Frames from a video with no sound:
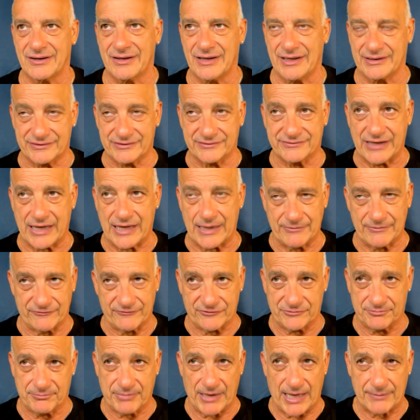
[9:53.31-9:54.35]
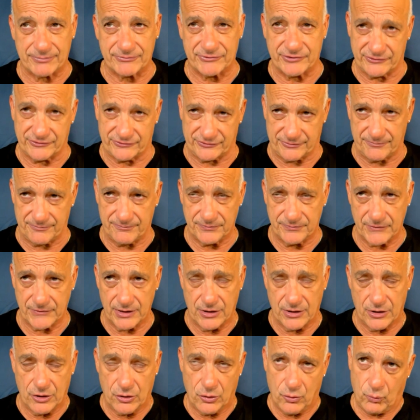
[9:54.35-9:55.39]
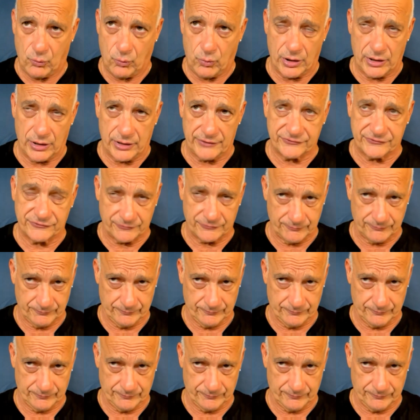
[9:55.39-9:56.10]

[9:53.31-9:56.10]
at the time of his baptism was,